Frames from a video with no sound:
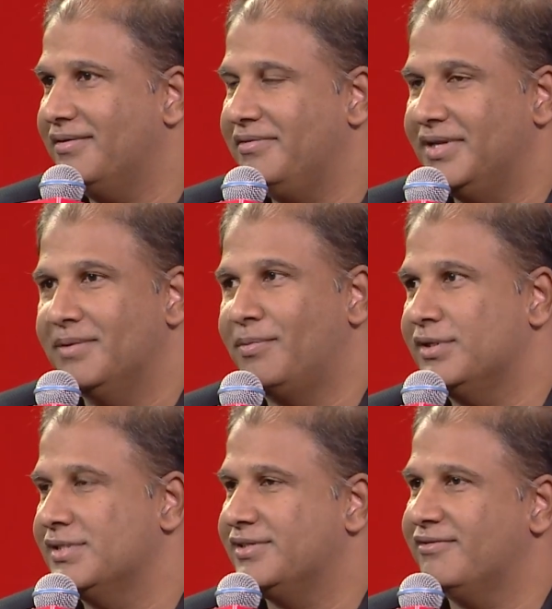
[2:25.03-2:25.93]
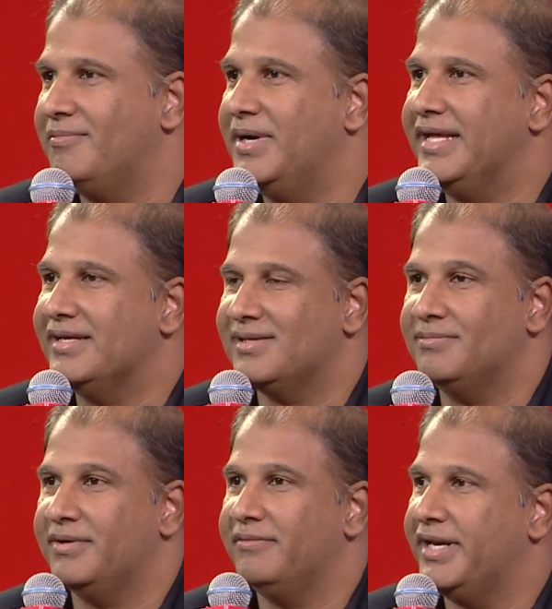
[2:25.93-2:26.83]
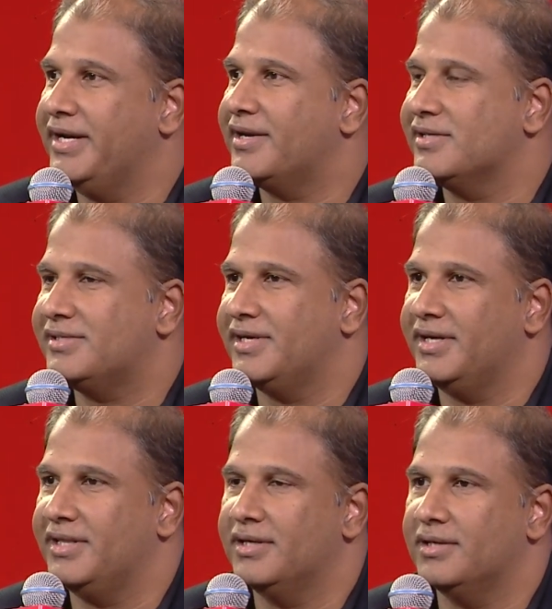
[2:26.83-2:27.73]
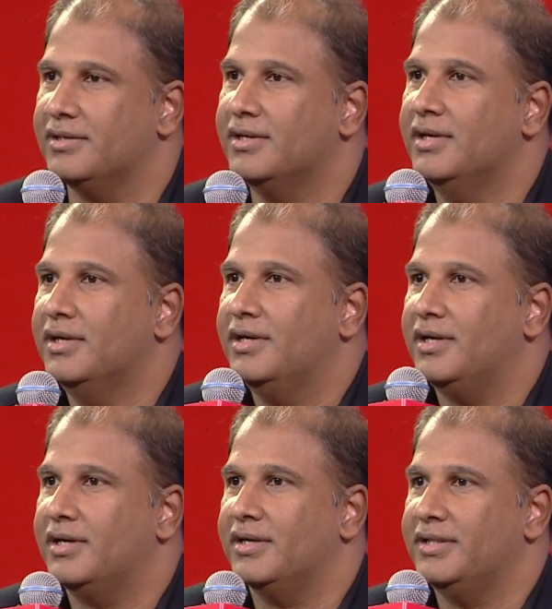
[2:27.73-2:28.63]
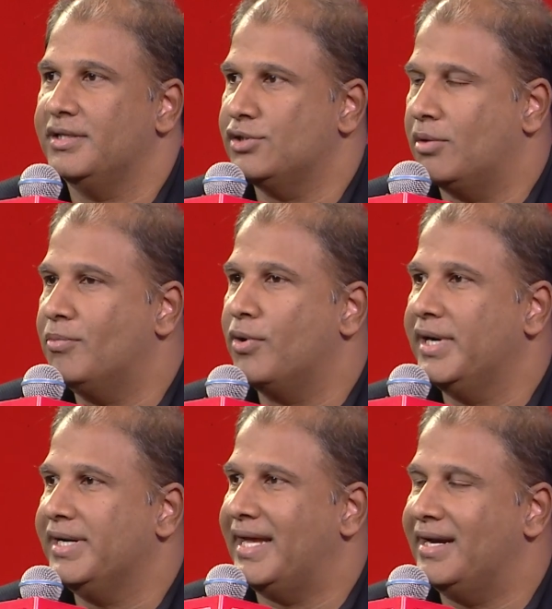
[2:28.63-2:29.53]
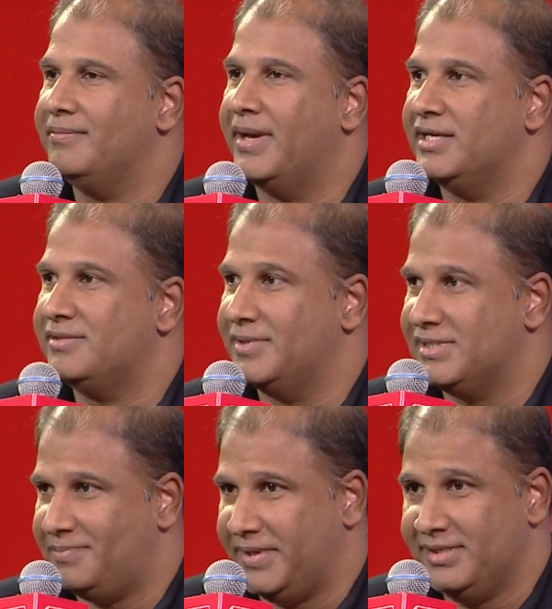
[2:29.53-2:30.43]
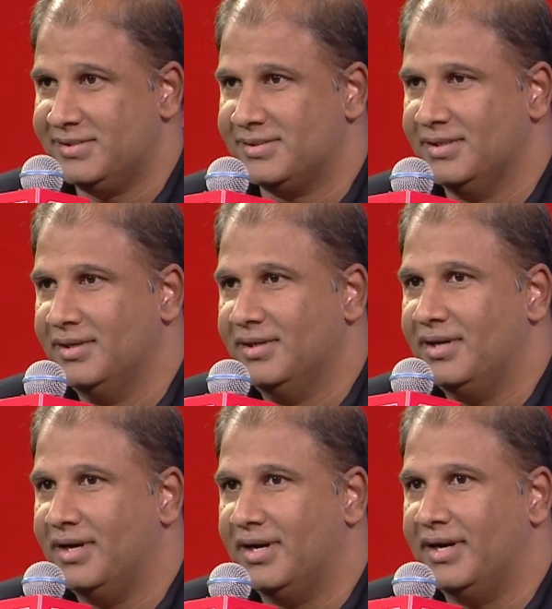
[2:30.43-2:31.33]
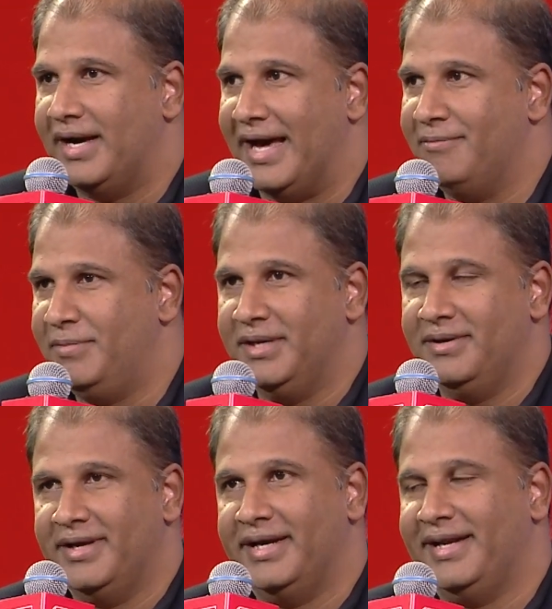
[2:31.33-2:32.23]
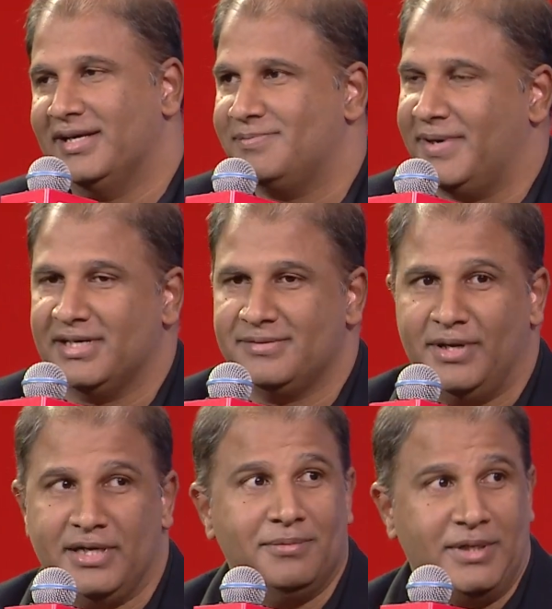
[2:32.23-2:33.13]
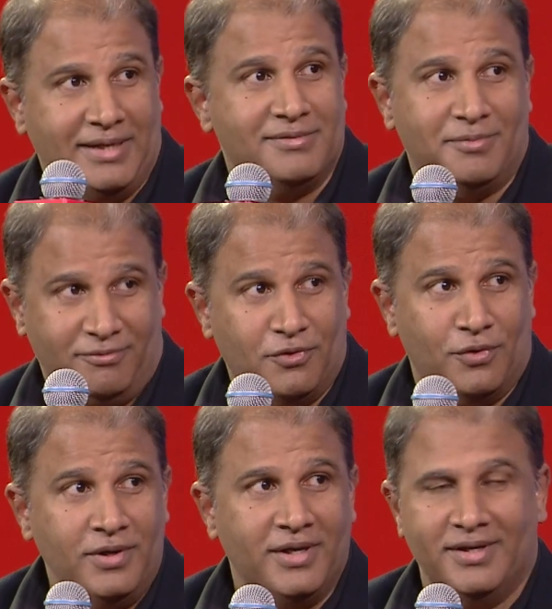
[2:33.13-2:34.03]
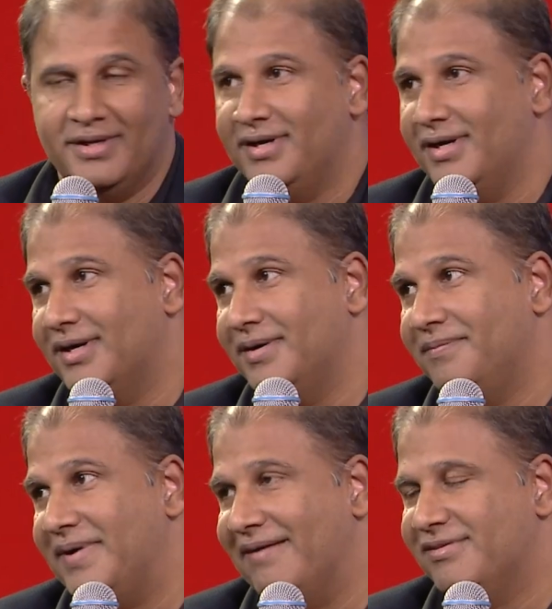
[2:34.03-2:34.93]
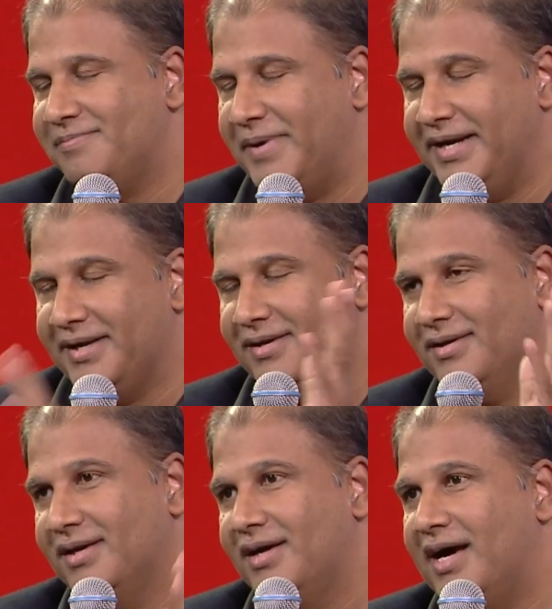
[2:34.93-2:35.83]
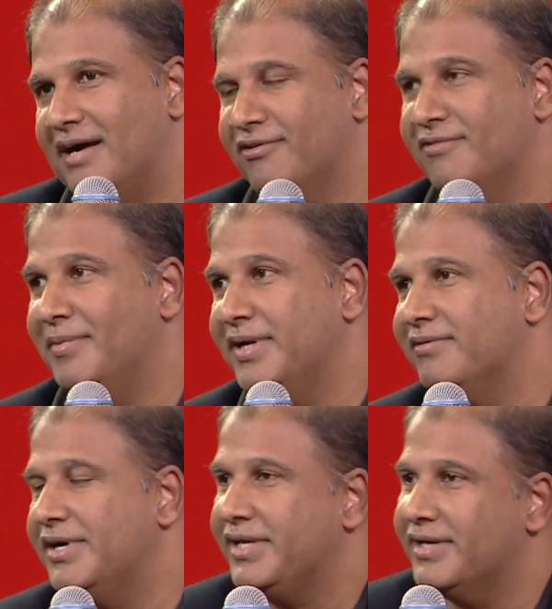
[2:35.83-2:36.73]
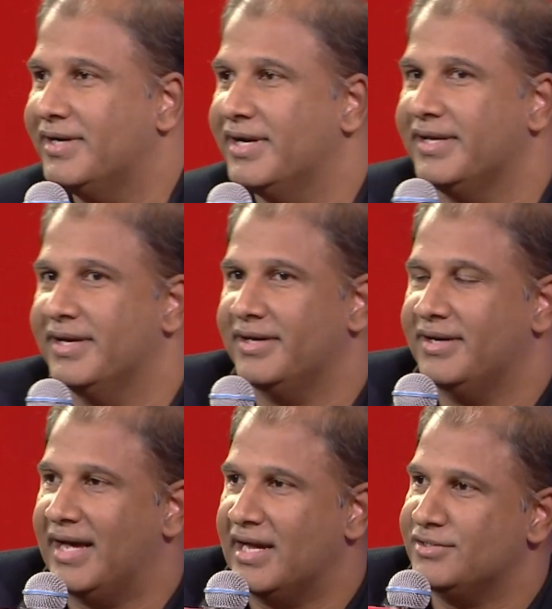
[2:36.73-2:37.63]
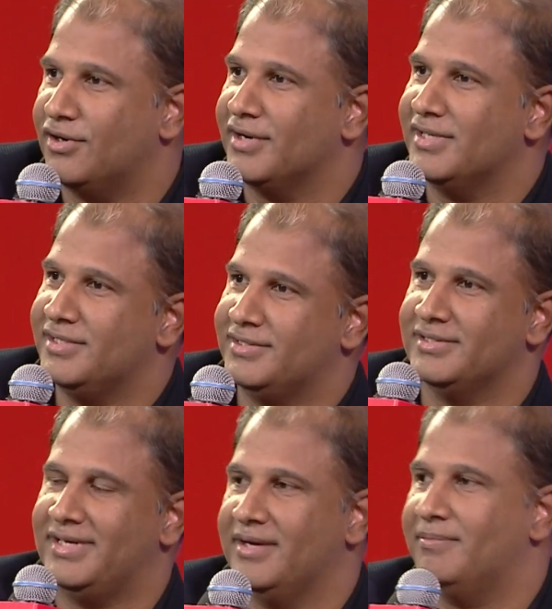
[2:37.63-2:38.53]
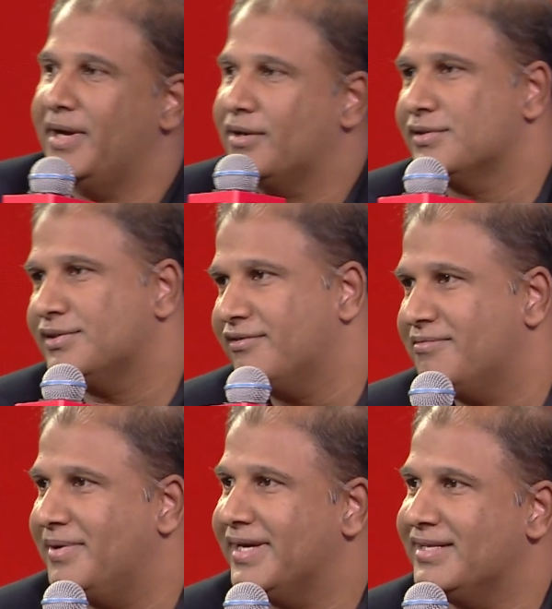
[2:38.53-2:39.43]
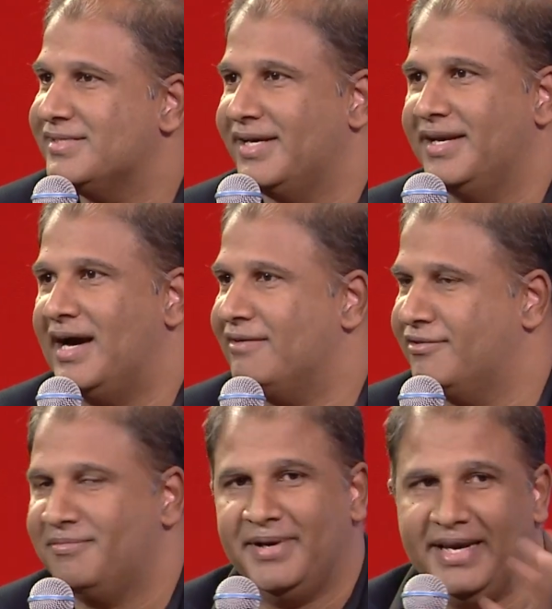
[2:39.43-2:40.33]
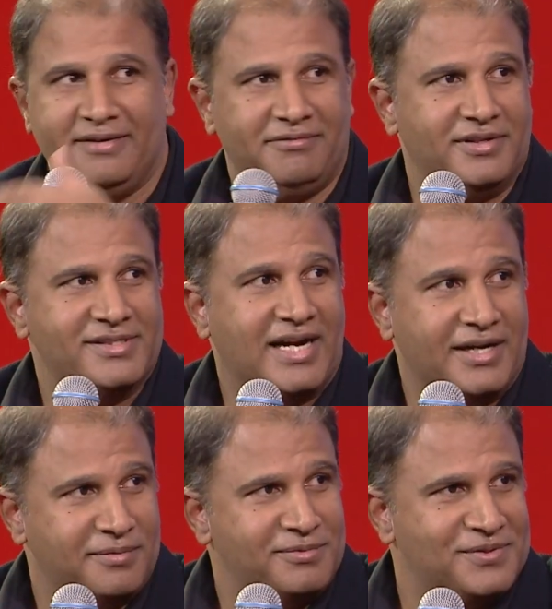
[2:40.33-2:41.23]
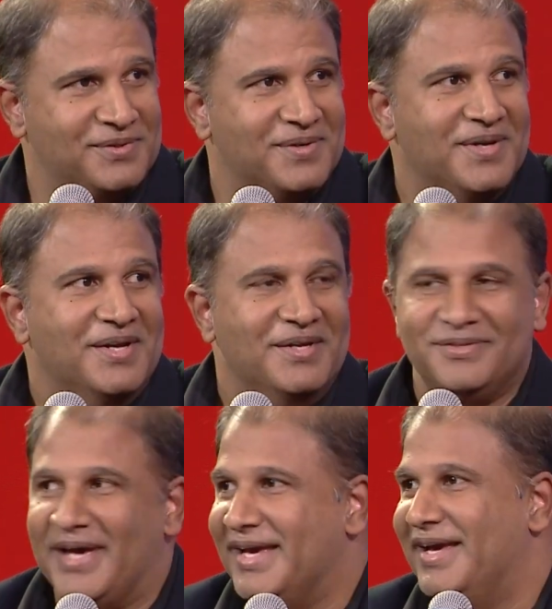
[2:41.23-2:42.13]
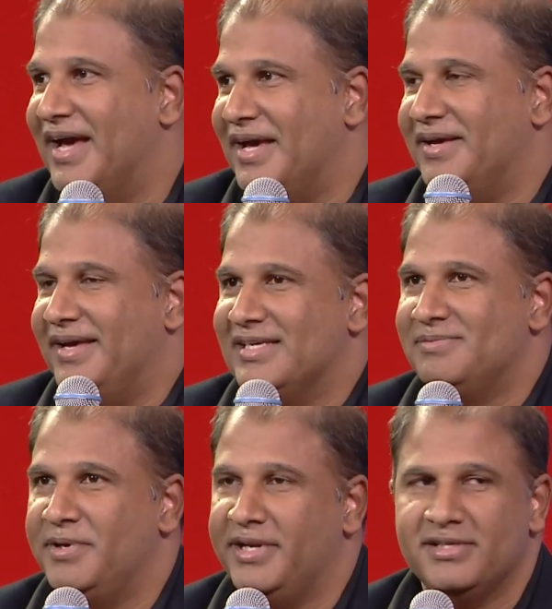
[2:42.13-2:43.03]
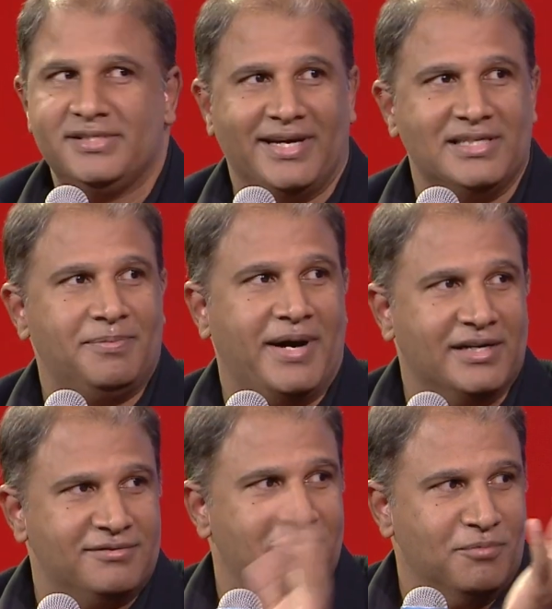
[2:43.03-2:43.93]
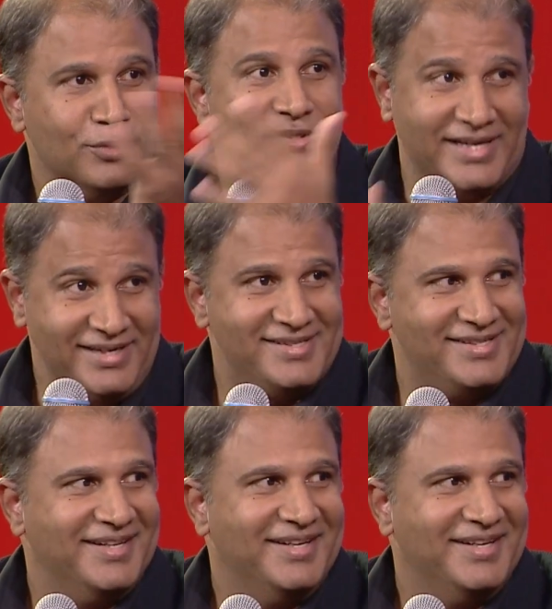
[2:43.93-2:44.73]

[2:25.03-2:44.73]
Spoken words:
We're in the process of building something very interesting in the job board and talent management space. I've been at TechSparks multiple times before. I've spent half of my 20-year career in large organizations like Microsoft, McKinsey, and half of my life in startups. So I experienced TechSparks from both sides.